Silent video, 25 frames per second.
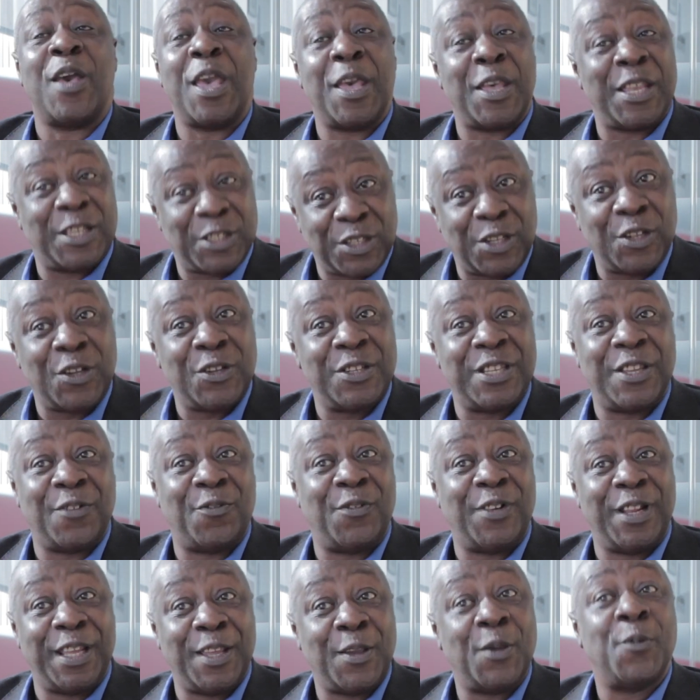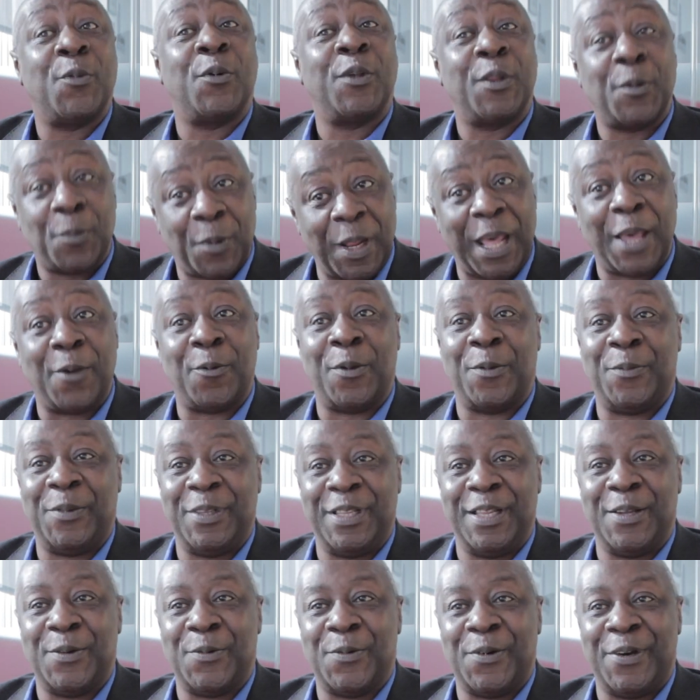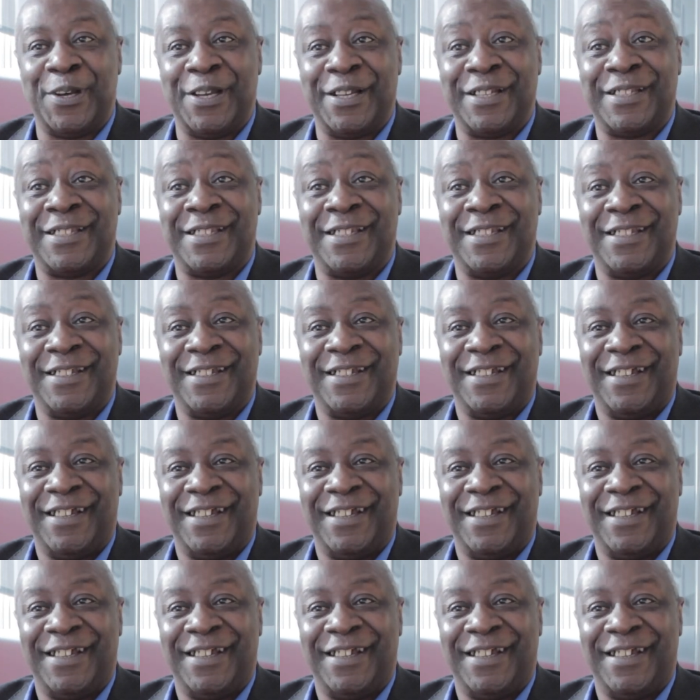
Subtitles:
exclusively were the black women that worked